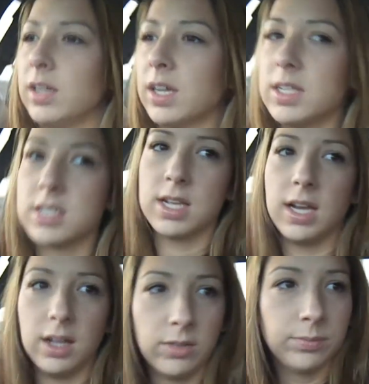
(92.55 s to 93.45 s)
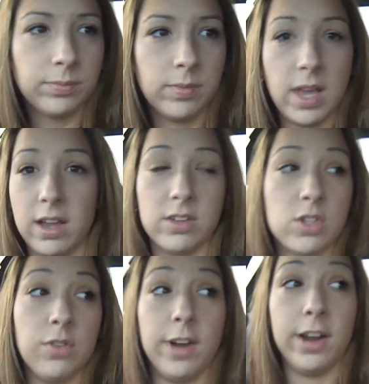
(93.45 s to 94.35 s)
Cause yeah,
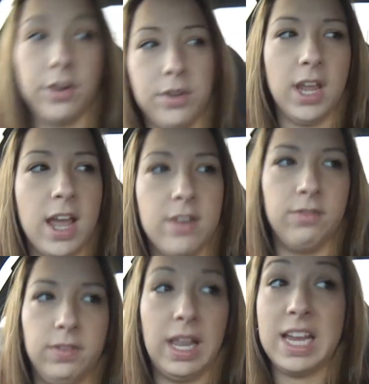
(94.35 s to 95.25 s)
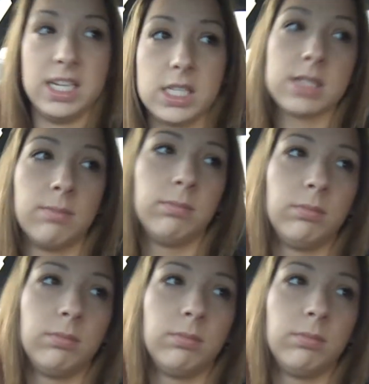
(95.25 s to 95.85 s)
so far I only have lights.